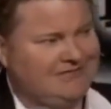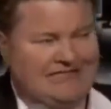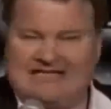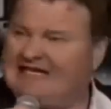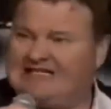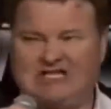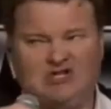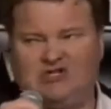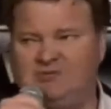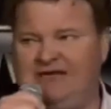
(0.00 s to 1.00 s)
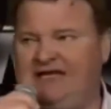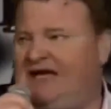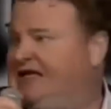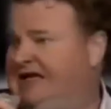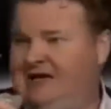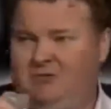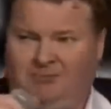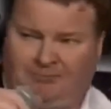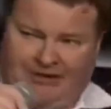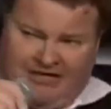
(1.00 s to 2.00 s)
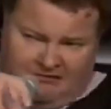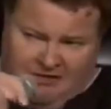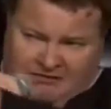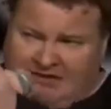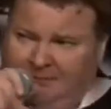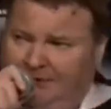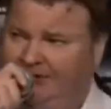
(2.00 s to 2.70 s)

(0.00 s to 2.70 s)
She's like, it turns me on. Yeah, well, bite your own nipple.